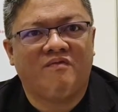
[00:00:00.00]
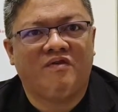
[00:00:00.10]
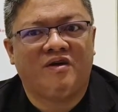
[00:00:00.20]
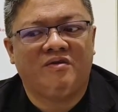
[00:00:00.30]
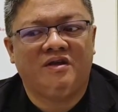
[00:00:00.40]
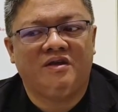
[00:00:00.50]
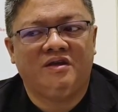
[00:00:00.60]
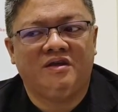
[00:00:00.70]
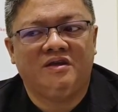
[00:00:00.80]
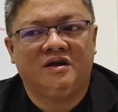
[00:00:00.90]

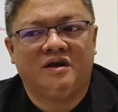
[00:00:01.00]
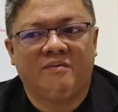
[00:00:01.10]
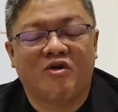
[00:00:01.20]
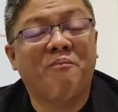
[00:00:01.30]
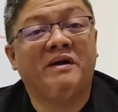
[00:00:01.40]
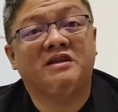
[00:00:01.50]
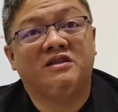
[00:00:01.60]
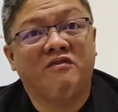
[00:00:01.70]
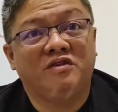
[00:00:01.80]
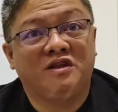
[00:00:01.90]
very
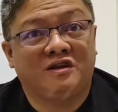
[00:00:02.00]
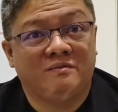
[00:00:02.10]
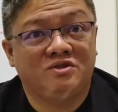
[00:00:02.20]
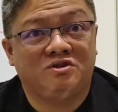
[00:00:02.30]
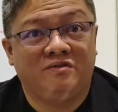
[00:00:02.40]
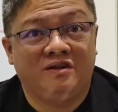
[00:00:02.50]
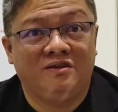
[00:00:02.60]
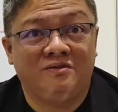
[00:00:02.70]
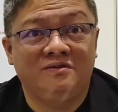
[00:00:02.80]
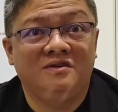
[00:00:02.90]
competitive when it comes to
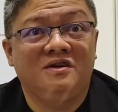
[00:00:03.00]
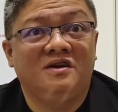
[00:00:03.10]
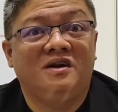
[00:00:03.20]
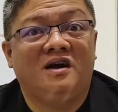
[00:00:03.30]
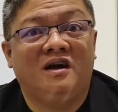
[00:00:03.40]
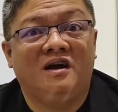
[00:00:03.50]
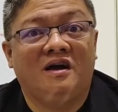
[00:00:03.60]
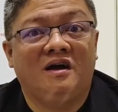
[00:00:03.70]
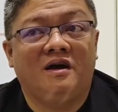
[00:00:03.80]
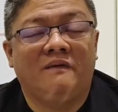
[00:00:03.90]
radio.
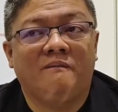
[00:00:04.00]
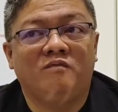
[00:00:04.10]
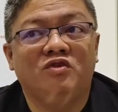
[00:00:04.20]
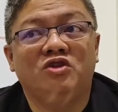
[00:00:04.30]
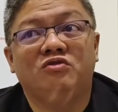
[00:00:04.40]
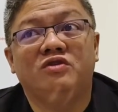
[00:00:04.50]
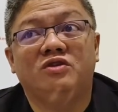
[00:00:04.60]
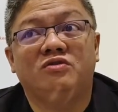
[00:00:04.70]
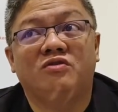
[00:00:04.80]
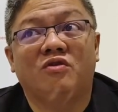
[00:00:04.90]
We know we
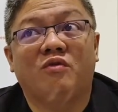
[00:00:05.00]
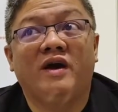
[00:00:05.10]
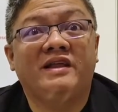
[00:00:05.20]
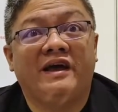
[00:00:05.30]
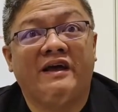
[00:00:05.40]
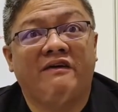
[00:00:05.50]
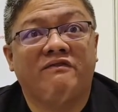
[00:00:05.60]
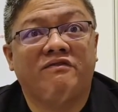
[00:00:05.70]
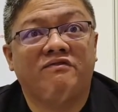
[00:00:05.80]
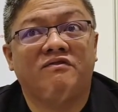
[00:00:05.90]
don't quite have,
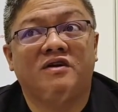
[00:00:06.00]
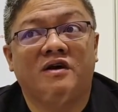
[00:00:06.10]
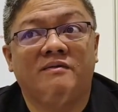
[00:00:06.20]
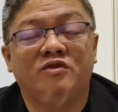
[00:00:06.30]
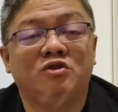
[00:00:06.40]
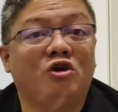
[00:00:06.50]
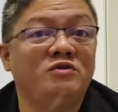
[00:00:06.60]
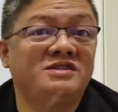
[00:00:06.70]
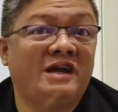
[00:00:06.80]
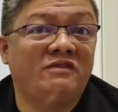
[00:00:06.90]
we don't
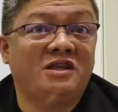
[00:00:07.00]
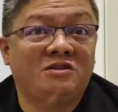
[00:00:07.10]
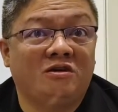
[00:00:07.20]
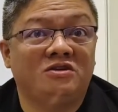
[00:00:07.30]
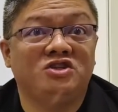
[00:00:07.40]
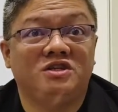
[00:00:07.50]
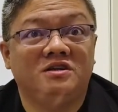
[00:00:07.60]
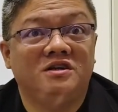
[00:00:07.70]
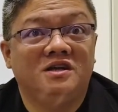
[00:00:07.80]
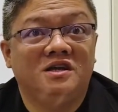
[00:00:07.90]
always have the
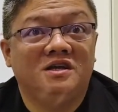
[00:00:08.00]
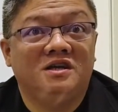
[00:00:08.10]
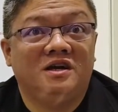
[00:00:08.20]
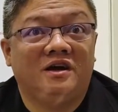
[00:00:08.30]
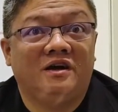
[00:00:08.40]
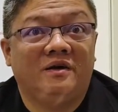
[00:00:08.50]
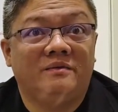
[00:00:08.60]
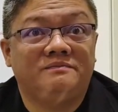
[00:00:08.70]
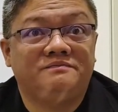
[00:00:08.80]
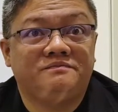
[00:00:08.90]
technology
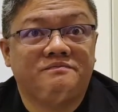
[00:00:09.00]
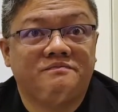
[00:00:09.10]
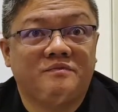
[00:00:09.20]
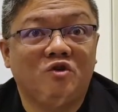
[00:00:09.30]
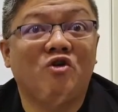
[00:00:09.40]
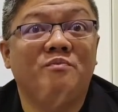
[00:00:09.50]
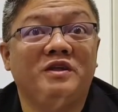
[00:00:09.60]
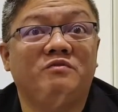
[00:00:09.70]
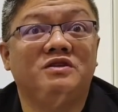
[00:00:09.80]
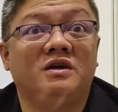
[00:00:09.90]
to
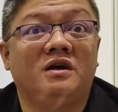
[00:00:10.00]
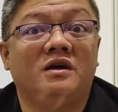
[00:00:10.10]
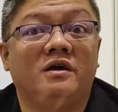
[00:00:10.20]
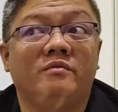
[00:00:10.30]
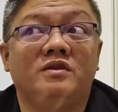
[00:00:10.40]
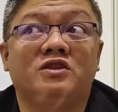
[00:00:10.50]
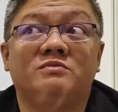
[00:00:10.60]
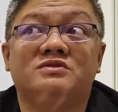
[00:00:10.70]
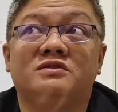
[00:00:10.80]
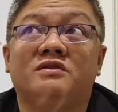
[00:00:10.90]
compete with in
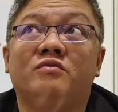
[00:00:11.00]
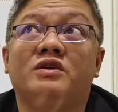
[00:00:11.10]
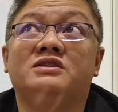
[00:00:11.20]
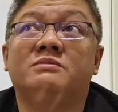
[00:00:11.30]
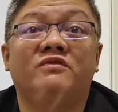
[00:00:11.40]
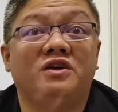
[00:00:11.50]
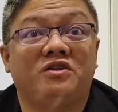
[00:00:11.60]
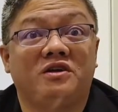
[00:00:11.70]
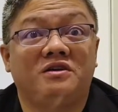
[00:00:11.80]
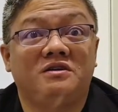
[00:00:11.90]
terms of with some of the
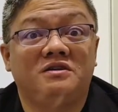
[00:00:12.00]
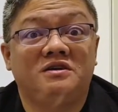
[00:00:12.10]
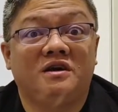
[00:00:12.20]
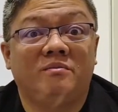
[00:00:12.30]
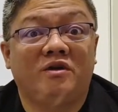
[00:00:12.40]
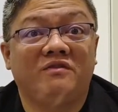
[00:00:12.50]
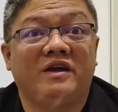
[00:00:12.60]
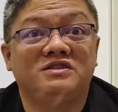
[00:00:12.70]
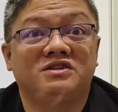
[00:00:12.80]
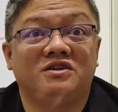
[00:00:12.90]
other more
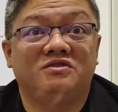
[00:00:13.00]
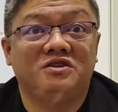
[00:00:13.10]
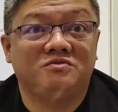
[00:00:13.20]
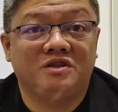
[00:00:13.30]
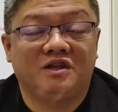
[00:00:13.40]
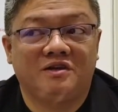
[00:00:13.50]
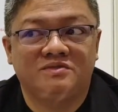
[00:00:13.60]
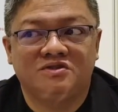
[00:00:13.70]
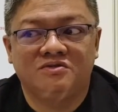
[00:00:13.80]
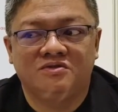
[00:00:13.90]
advanced countries when it
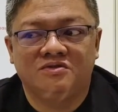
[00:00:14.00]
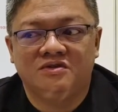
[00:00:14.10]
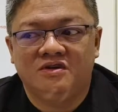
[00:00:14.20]
comes to